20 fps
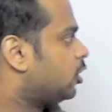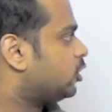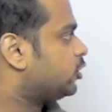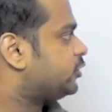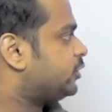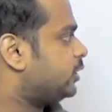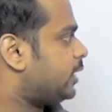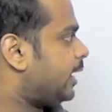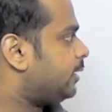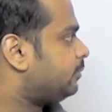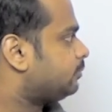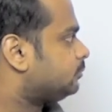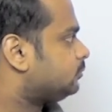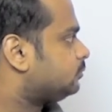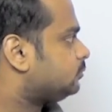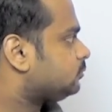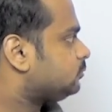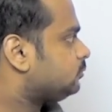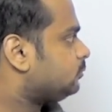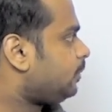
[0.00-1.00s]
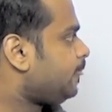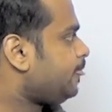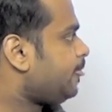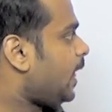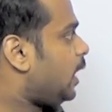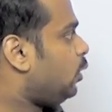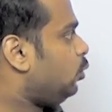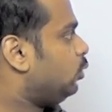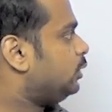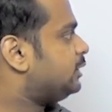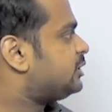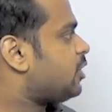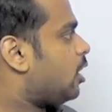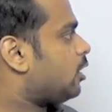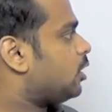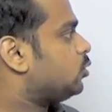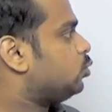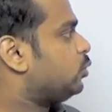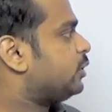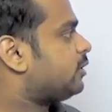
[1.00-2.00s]
learned today. We
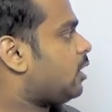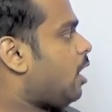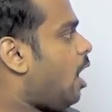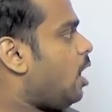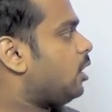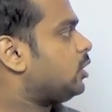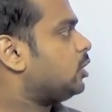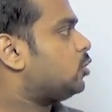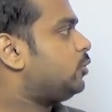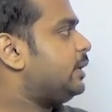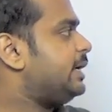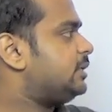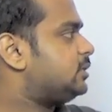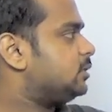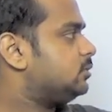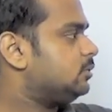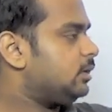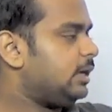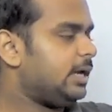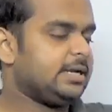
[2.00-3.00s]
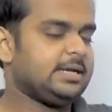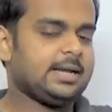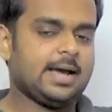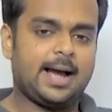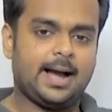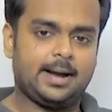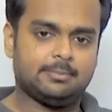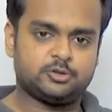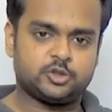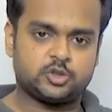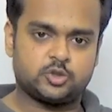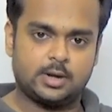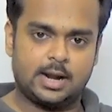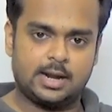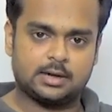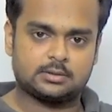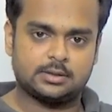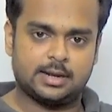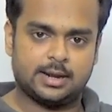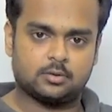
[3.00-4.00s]
started with concrete and
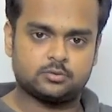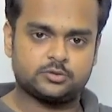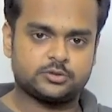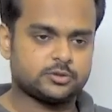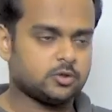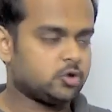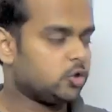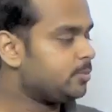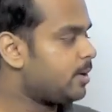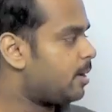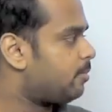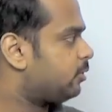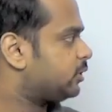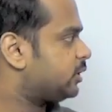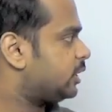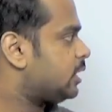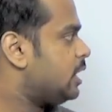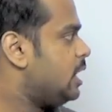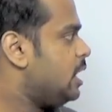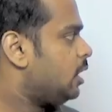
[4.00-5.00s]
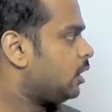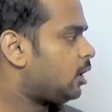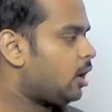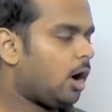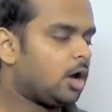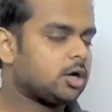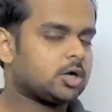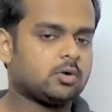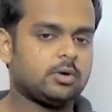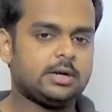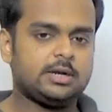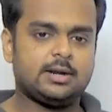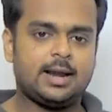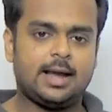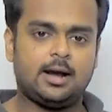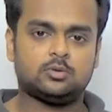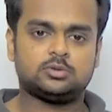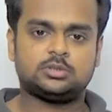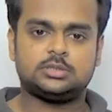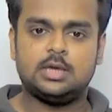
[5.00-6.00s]
abstract nouns. Remember that concrete
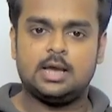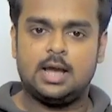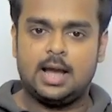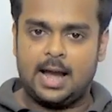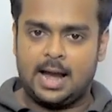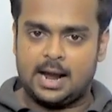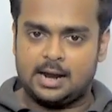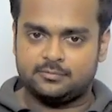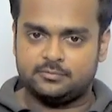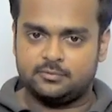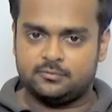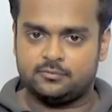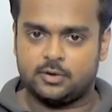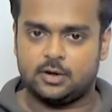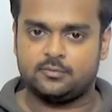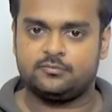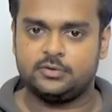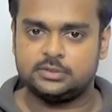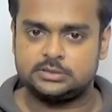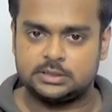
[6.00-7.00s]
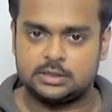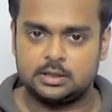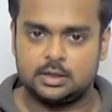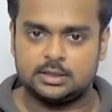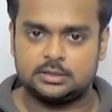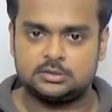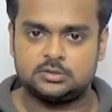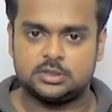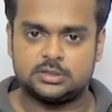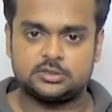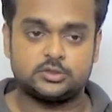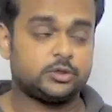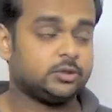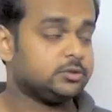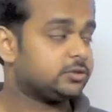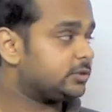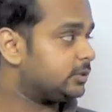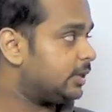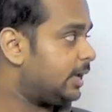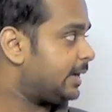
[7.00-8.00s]
nouns have a physical
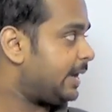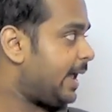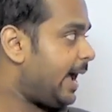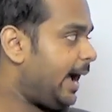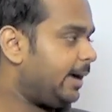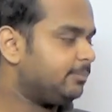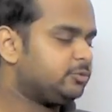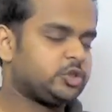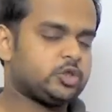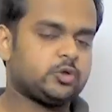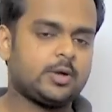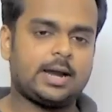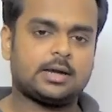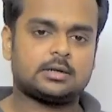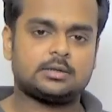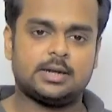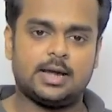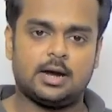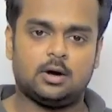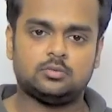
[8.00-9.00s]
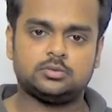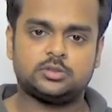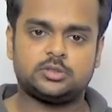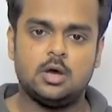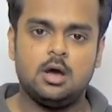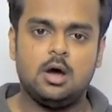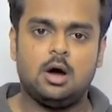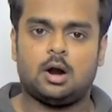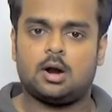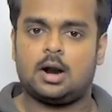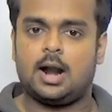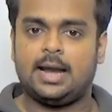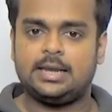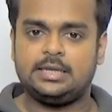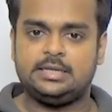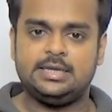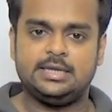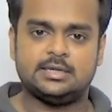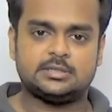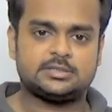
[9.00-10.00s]
existence and abstract nouns are
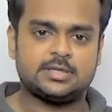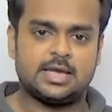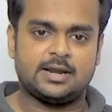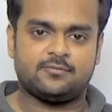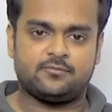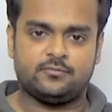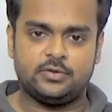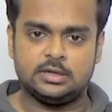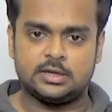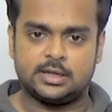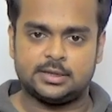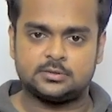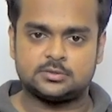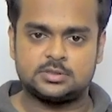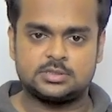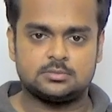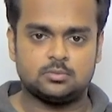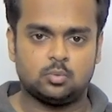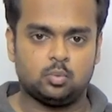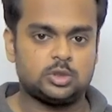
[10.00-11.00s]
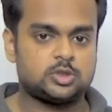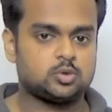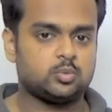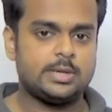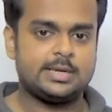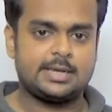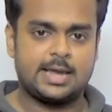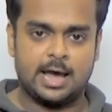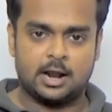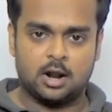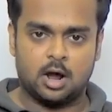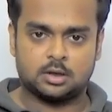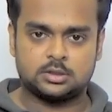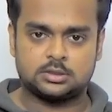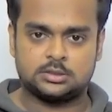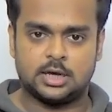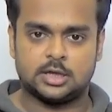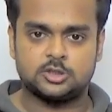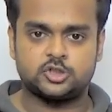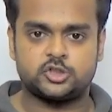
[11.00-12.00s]
ideas and feelings which we
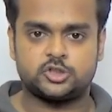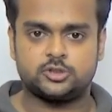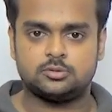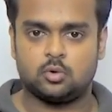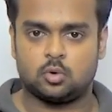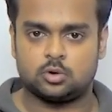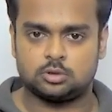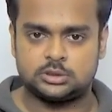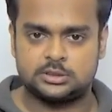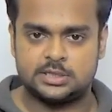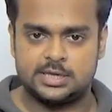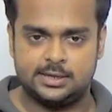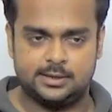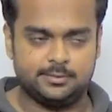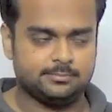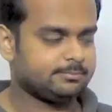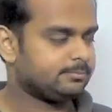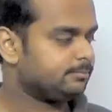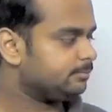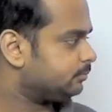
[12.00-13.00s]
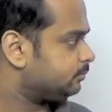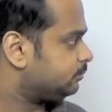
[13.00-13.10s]
cannot touch or see.